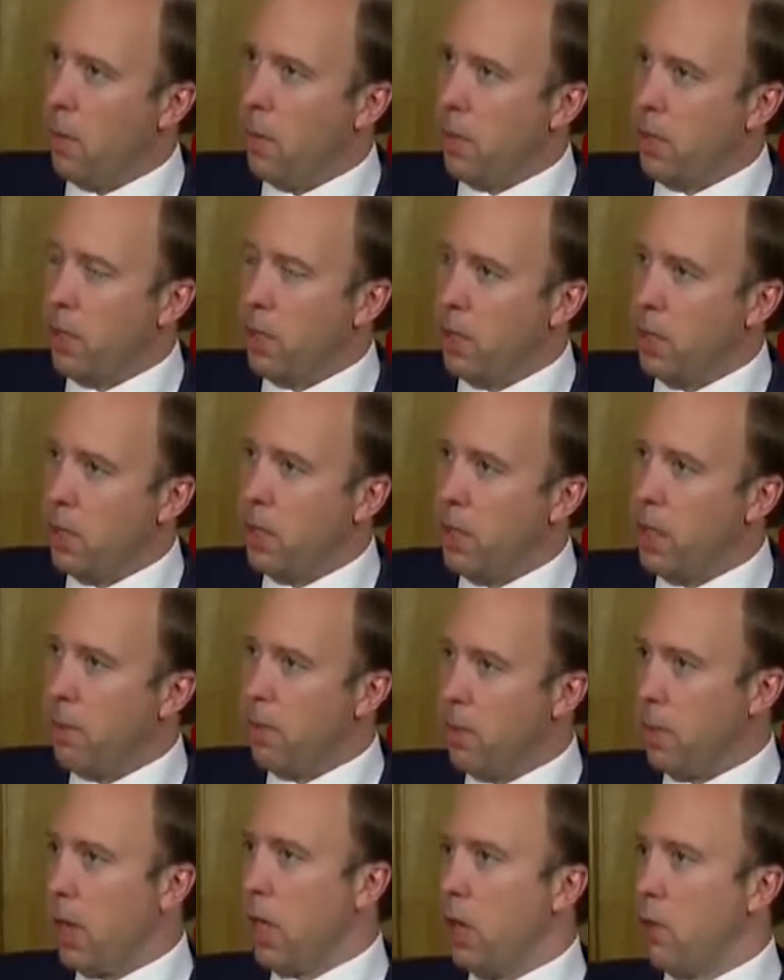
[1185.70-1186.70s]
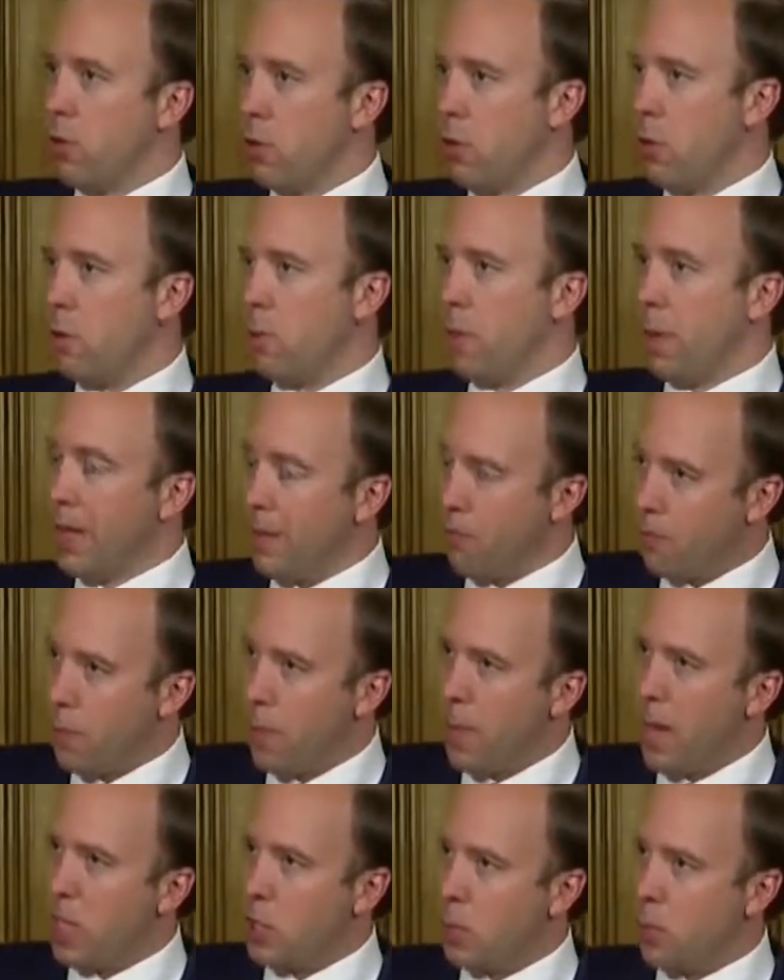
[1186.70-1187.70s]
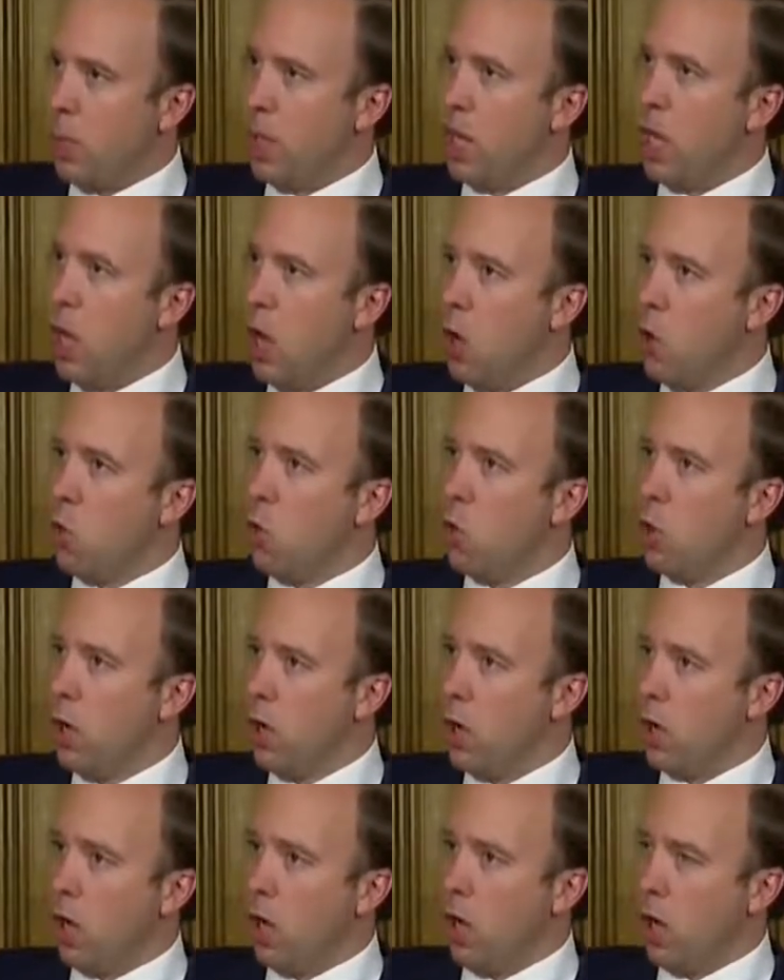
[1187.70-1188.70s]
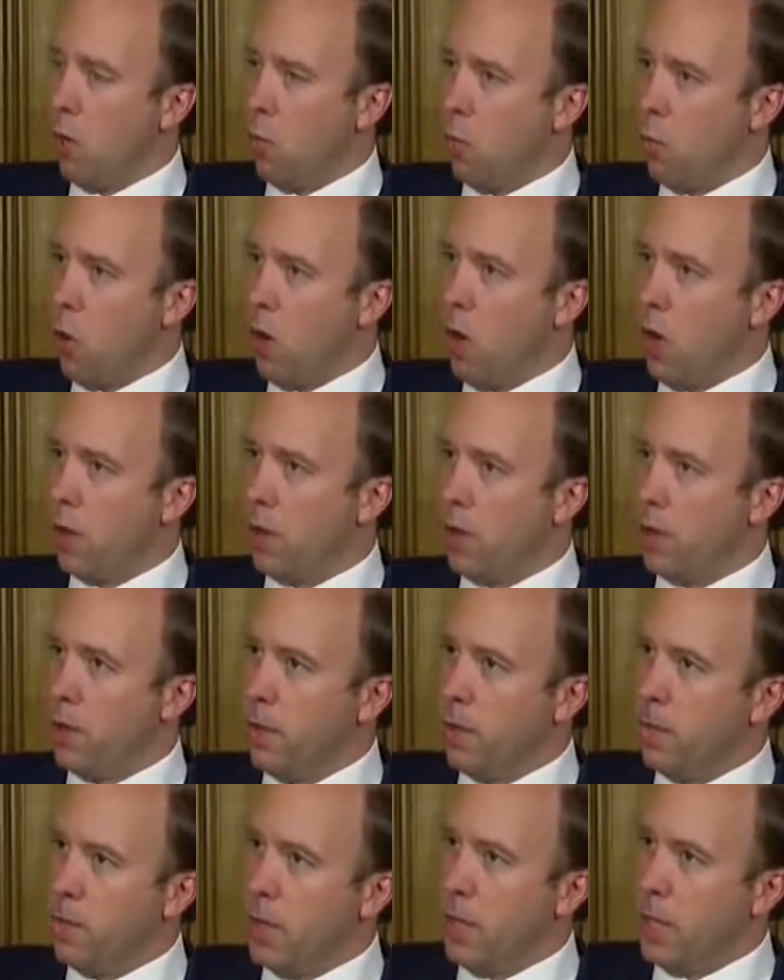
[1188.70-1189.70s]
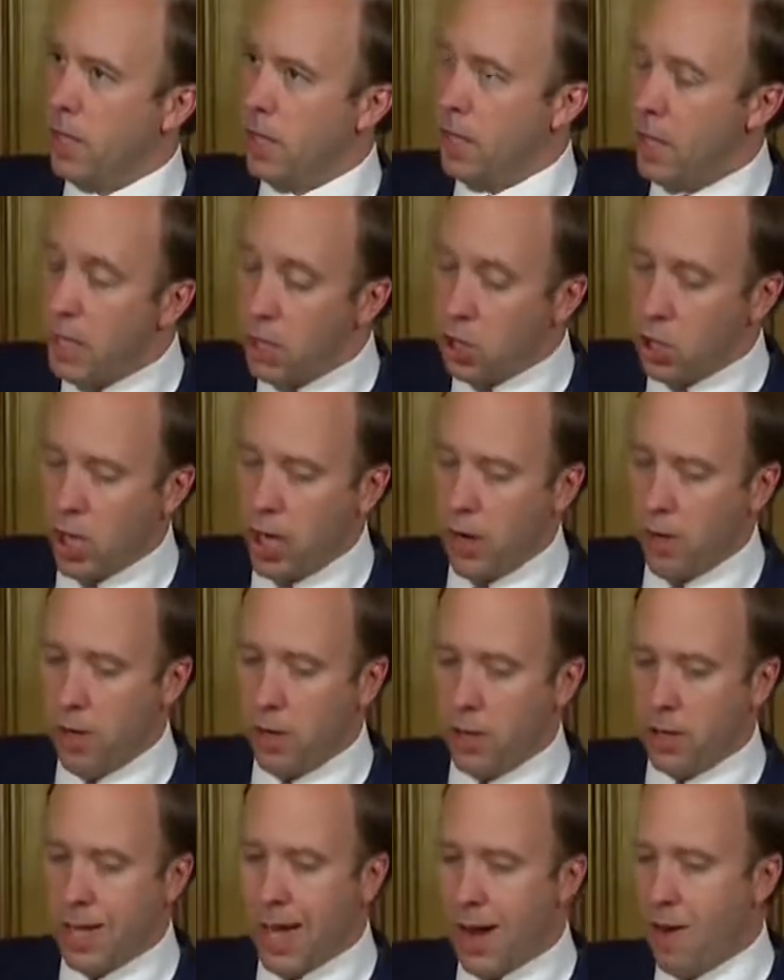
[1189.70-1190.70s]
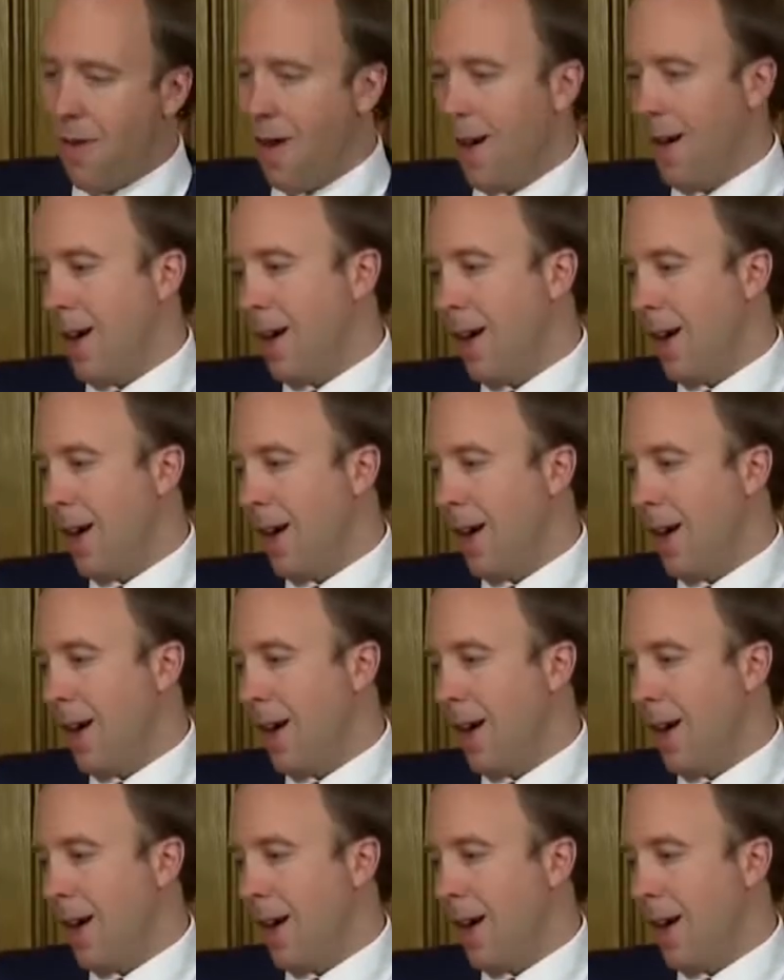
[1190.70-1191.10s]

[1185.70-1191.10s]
but that it remains below one in each area. Now,